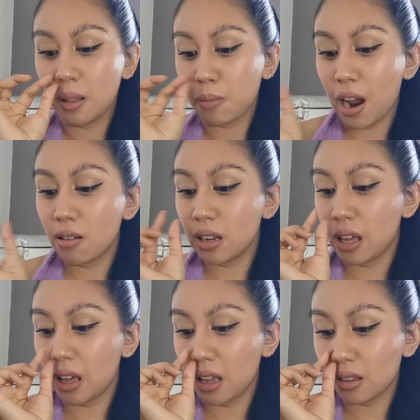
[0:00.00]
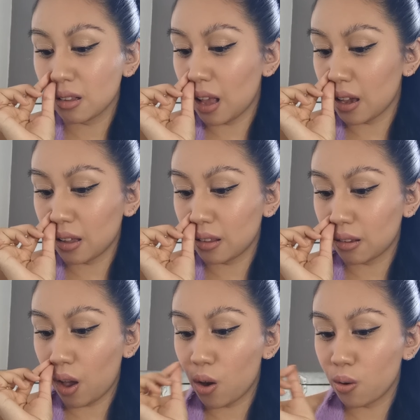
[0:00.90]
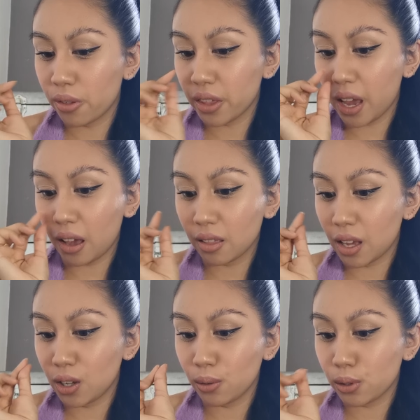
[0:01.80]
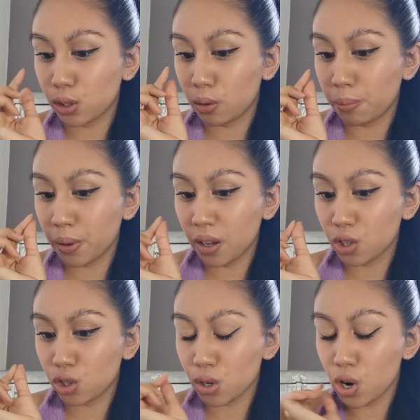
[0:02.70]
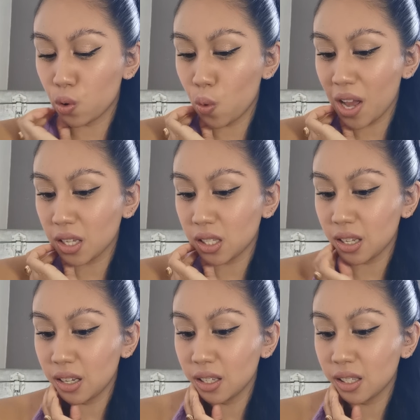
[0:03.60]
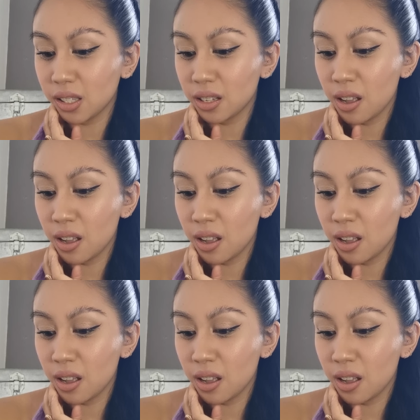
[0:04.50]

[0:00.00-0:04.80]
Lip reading: Apparently it's like this whole thing. They use super strong waxes.